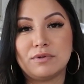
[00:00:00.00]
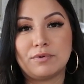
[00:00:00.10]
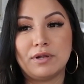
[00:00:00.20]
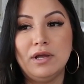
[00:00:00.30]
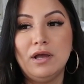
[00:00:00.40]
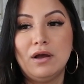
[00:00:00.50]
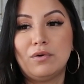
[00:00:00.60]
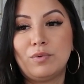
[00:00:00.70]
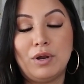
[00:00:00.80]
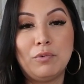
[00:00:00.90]
We were,
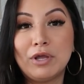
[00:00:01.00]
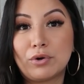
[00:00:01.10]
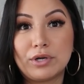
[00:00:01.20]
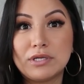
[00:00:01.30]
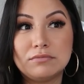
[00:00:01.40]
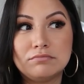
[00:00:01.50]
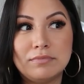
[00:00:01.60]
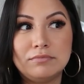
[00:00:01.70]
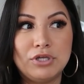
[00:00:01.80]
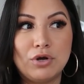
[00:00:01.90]
we had already,
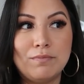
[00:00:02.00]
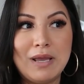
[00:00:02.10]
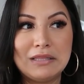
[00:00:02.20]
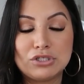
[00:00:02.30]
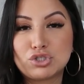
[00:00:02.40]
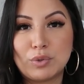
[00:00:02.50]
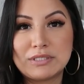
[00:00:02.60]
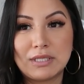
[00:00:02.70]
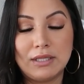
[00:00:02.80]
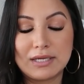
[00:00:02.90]
you know, made the choice
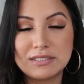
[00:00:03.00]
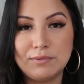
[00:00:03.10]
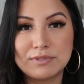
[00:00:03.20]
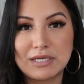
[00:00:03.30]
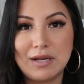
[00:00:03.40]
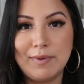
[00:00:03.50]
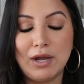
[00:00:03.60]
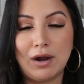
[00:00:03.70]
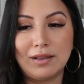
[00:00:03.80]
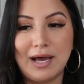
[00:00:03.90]
that Lexi was going to be
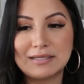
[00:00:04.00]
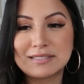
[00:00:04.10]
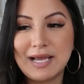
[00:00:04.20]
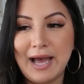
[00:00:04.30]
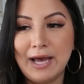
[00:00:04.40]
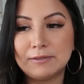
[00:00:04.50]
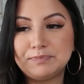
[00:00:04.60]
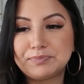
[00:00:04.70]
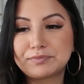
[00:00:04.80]
our last cat